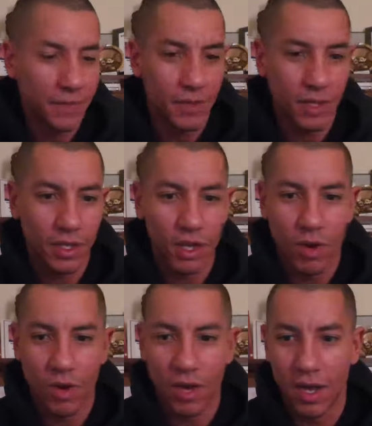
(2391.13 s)
you
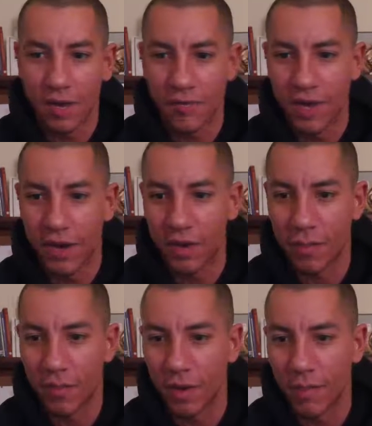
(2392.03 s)
know, if Larry could
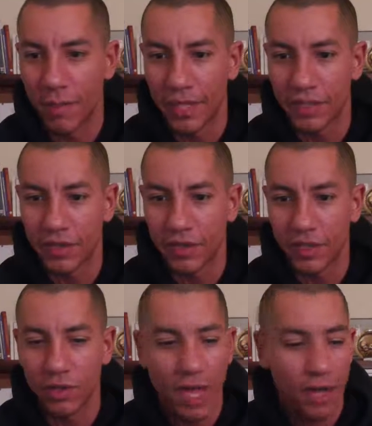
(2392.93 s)
pull up a picture,
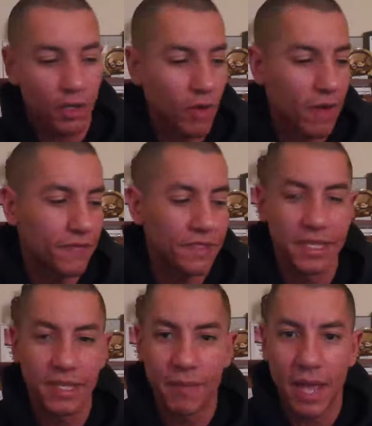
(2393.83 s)
you got a great
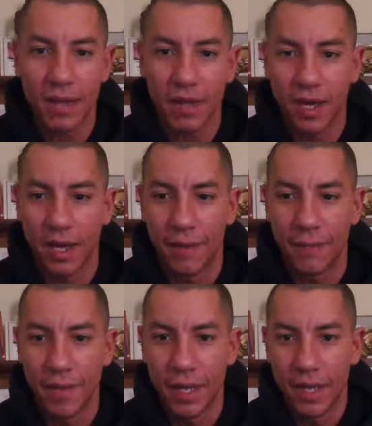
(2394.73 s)
physique, man.
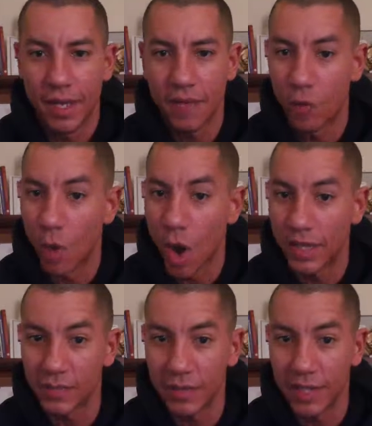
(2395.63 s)
Have you
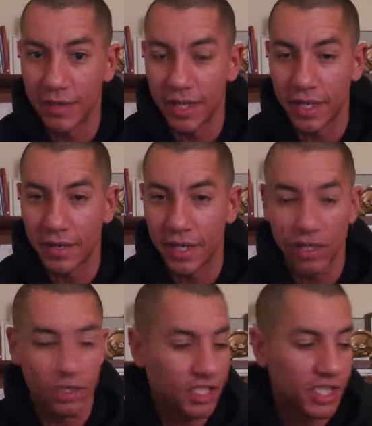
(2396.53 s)
always been in
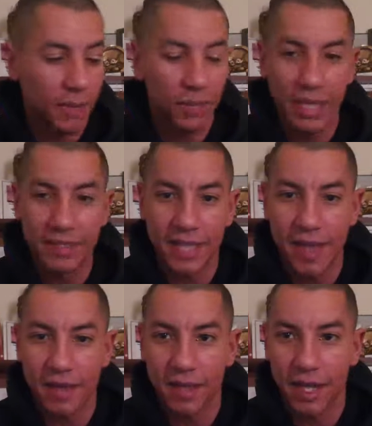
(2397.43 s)
good shape like
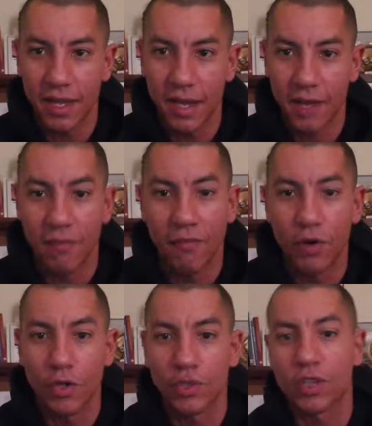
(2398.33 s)
that? And before
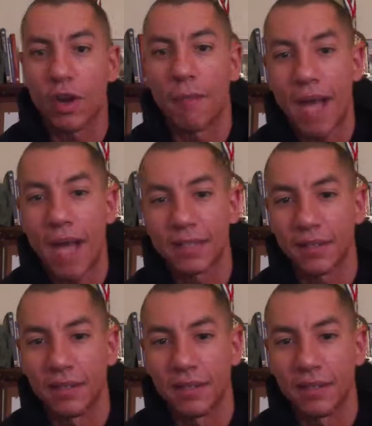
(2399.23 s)
you start boxing,